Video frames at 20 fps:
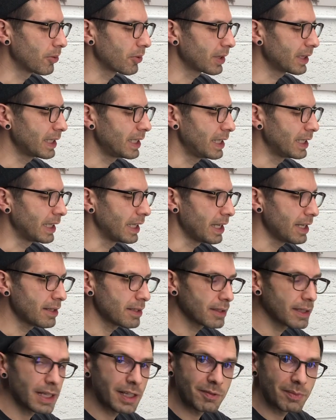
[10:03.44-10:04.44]
cleaning the
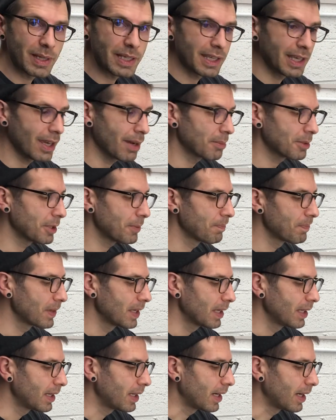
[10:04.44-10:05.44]
inside of my camera
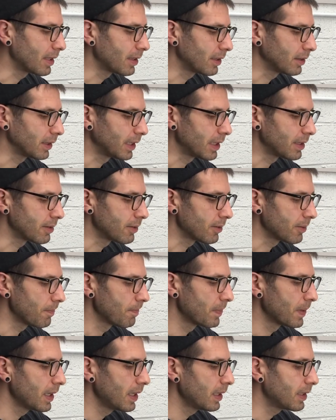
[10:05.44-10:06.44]
and the lens.
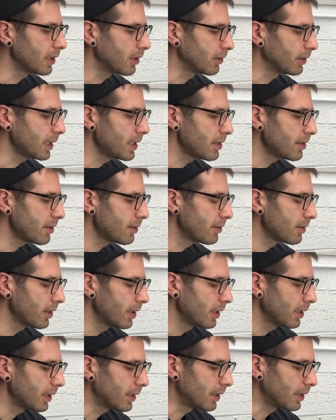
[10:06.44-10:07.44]
Now lenses,
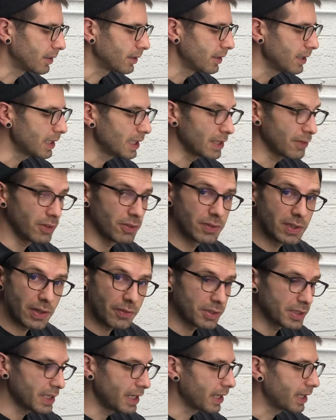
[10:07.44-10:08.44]
if you've never
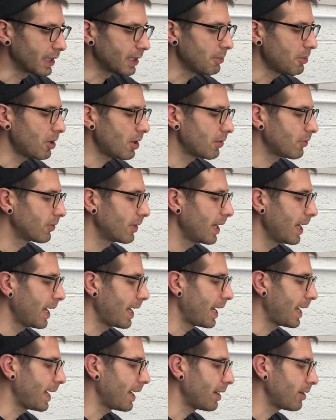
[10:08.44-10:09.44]
taken them off,
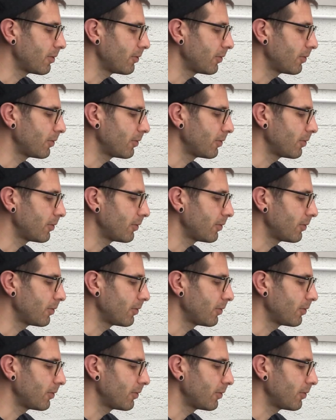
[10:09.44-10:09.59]
have